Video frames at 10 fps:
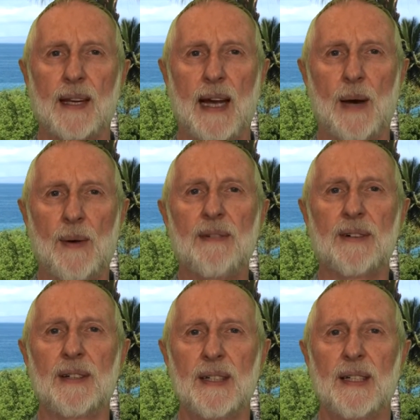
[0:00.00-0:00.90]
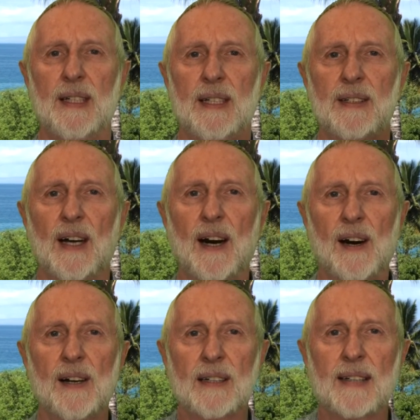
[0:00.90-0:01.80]
However, the
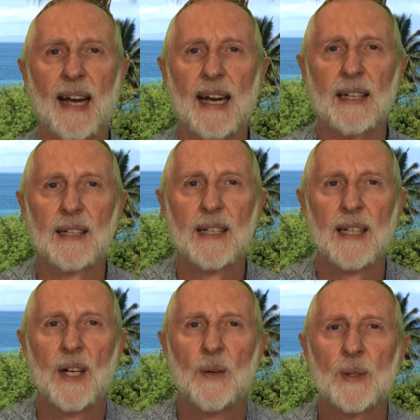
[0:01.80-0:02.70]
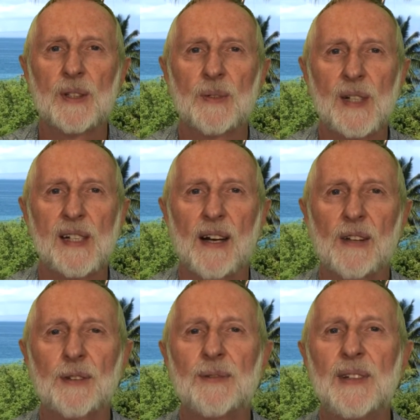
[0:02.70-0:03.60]
heart attack was a
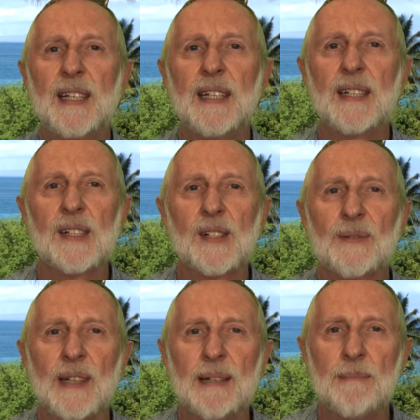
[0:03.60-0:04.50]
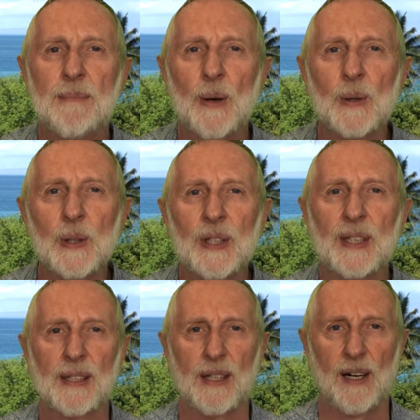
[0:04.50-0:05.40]
result of years of
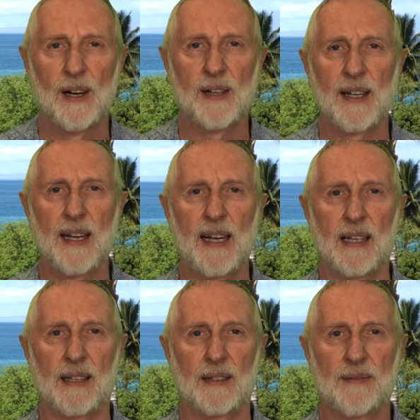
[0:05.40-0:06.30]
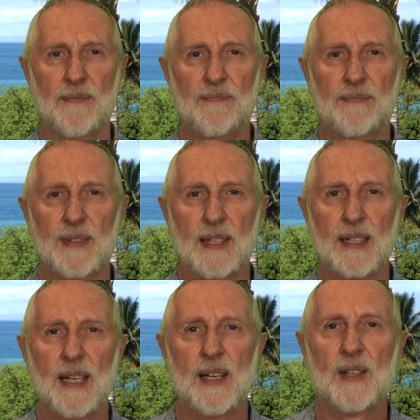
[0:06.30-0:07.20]
emotional heartache.
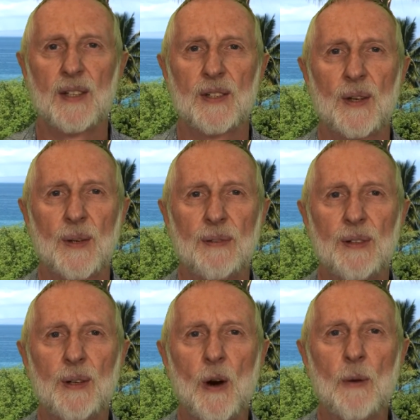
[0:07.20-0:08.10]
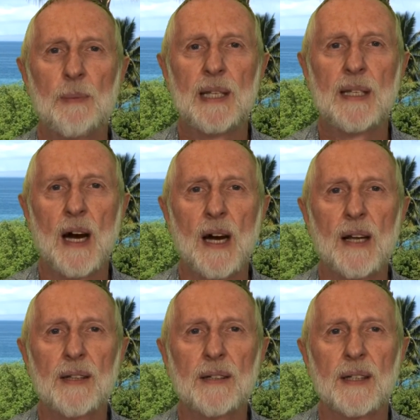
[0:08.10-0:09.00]
So if you go
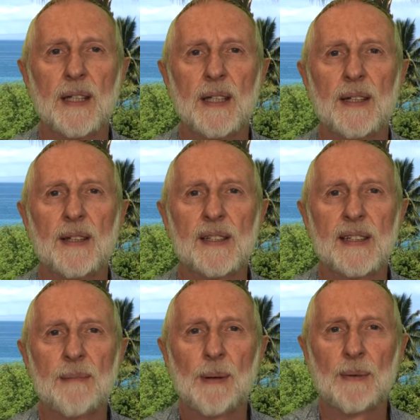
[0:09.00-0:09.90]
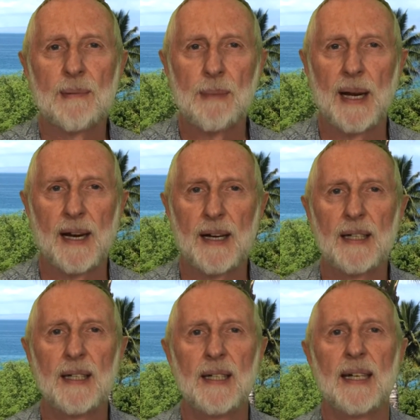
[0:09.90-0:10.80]
beyond the simple repair
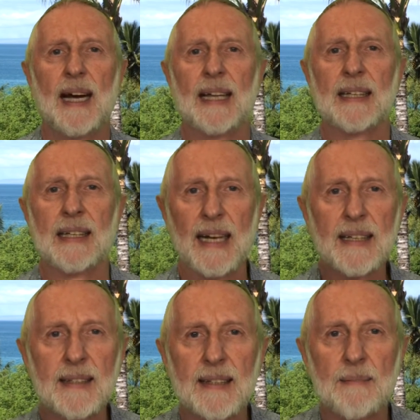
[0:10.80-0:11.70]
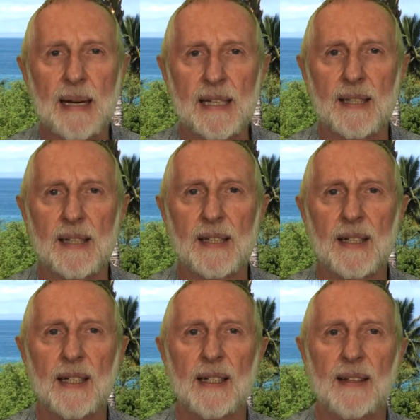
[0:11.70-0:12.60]
and get the message
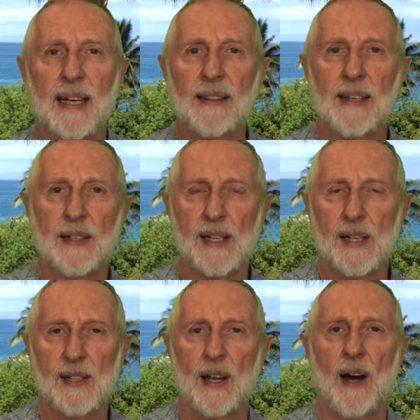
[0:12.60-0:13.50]
that there is